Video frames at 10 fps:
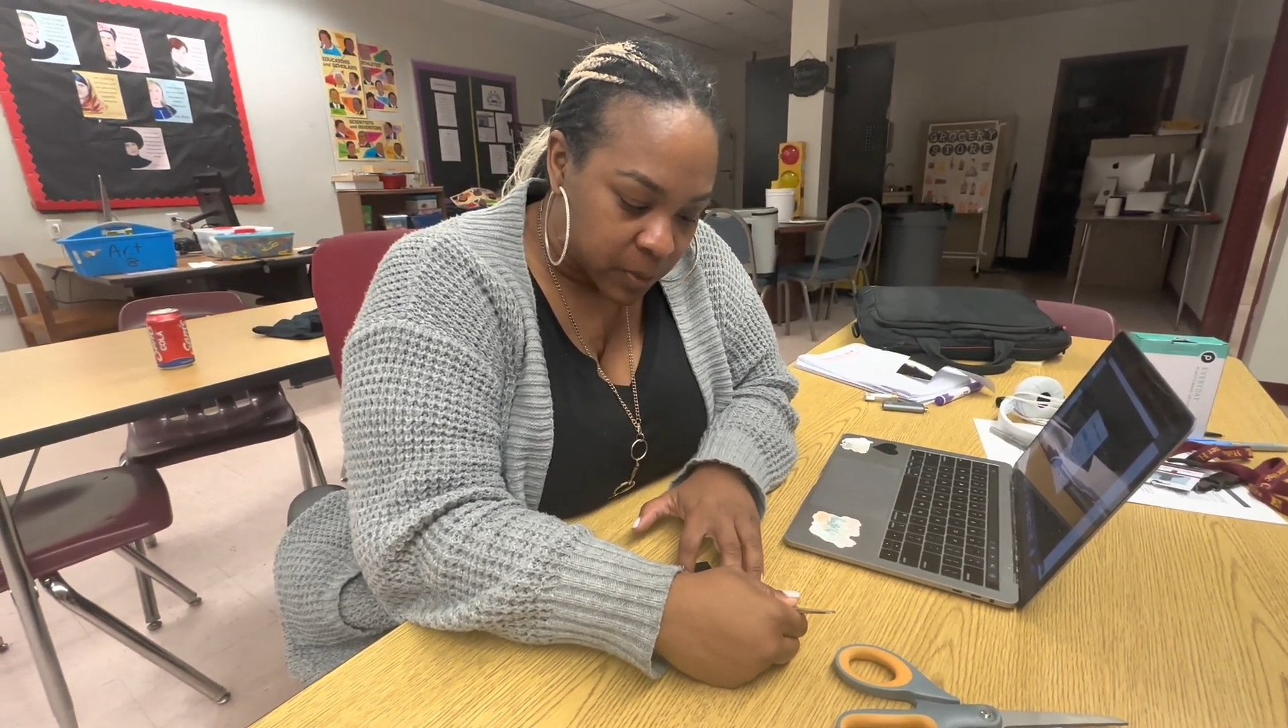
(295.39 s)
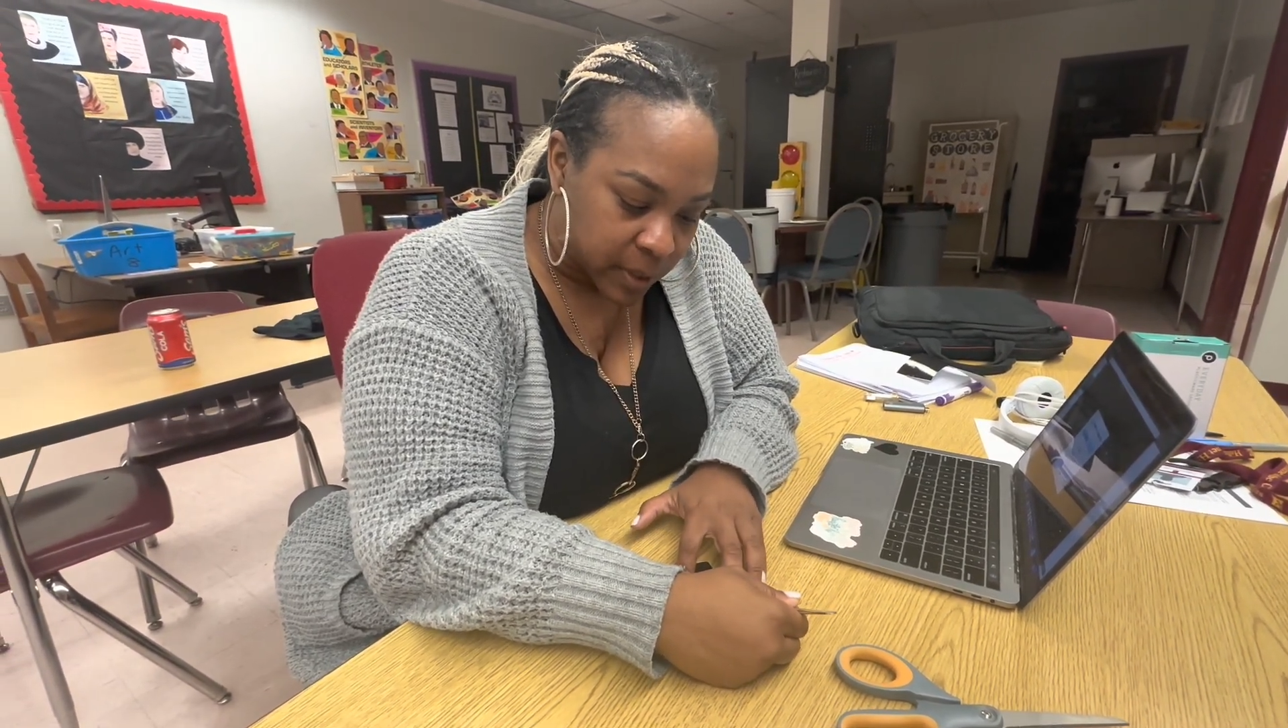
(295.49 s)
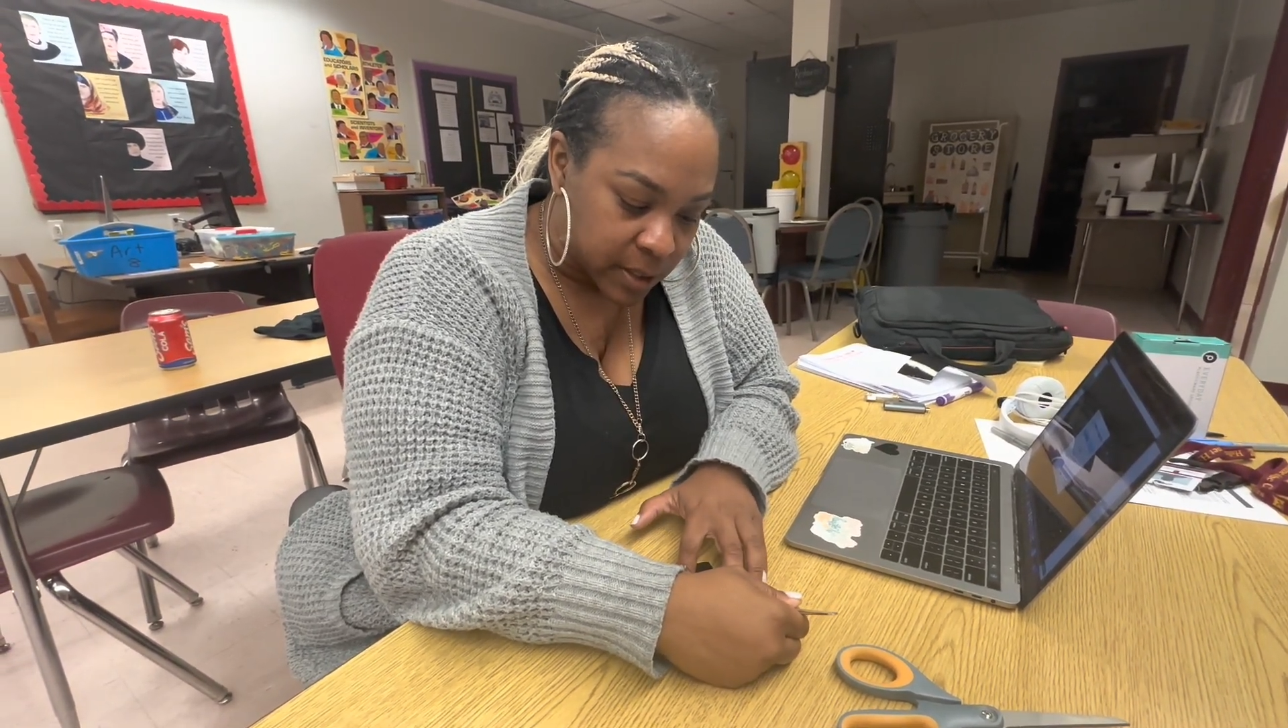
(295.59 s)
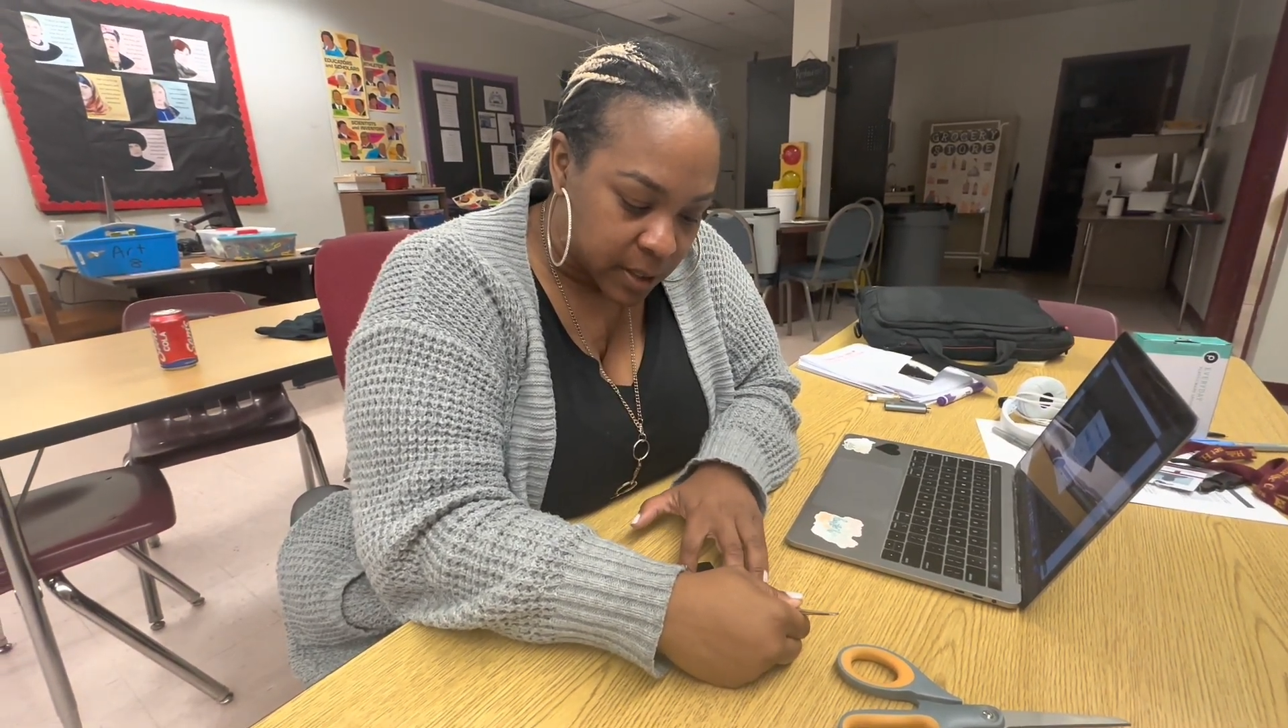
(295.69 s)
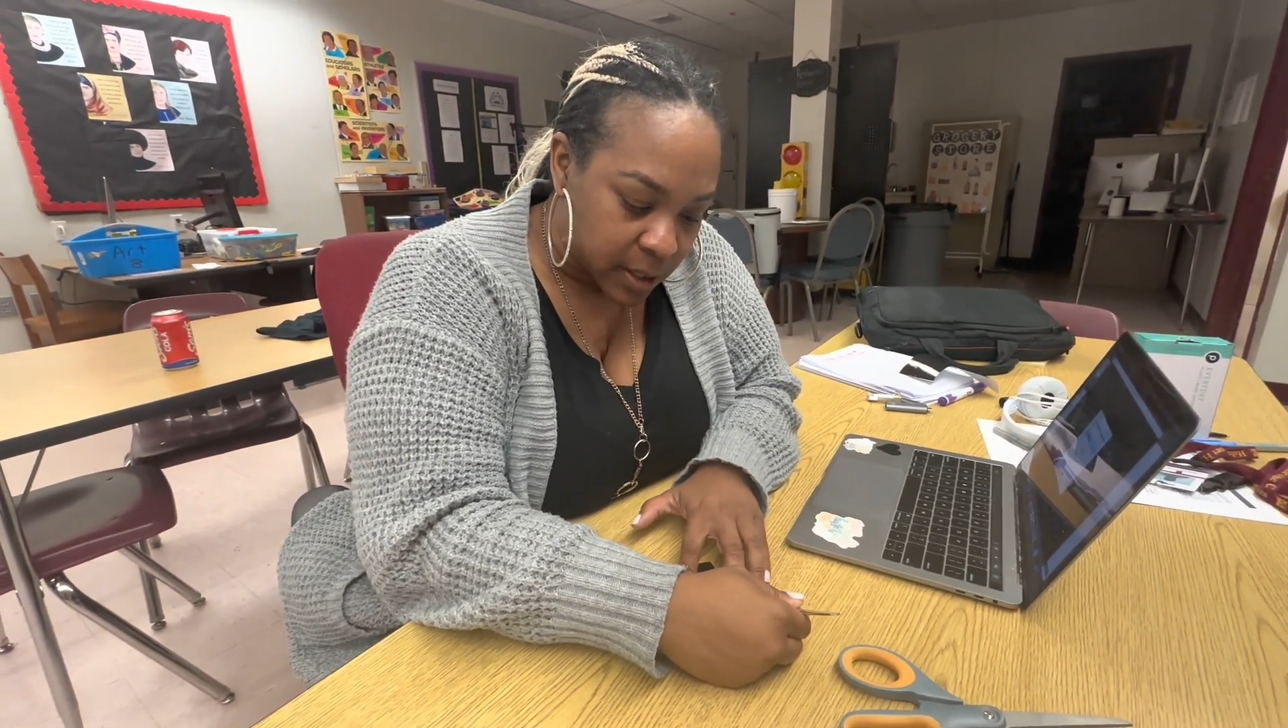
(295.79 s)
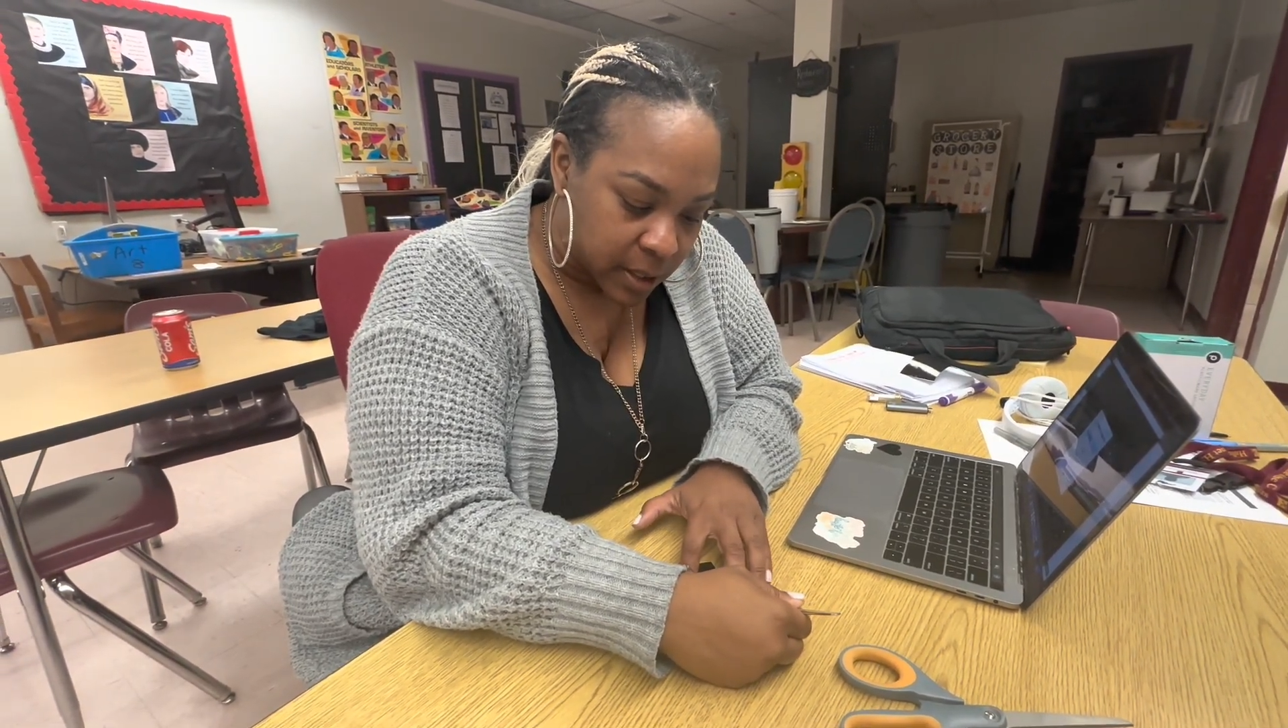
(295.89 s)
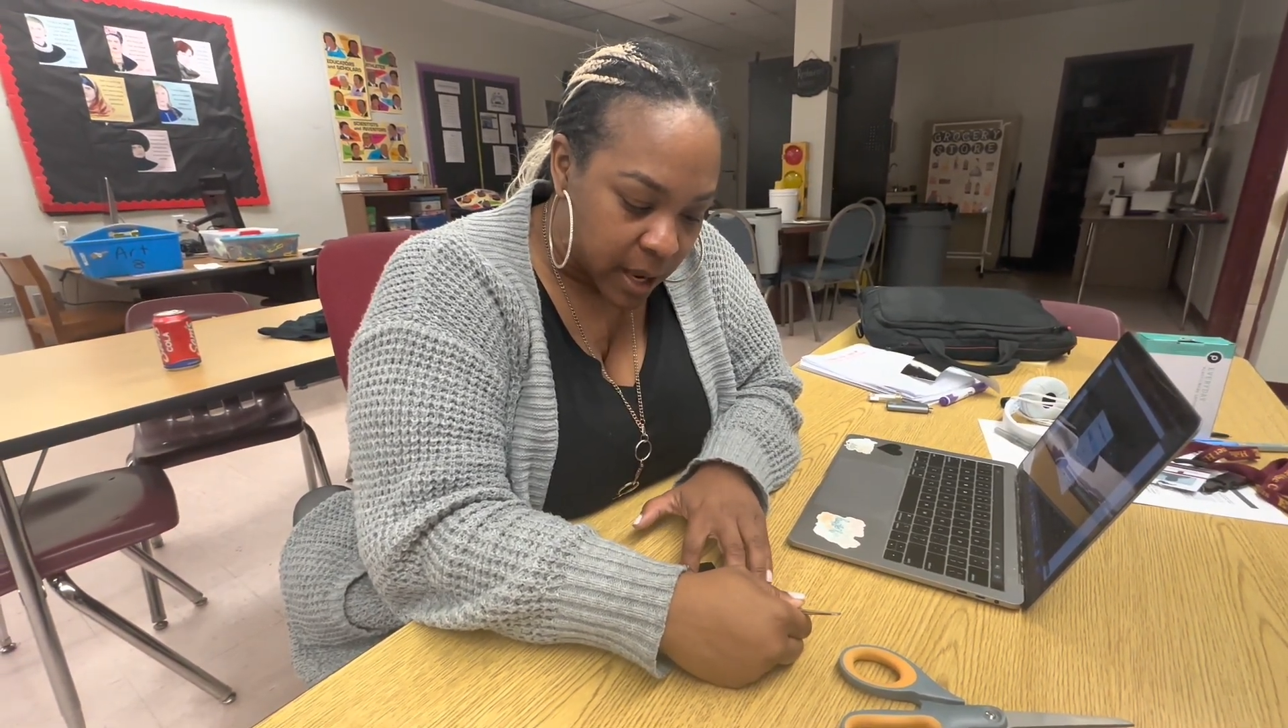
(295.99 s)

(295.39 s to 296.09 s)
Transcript: weed's good.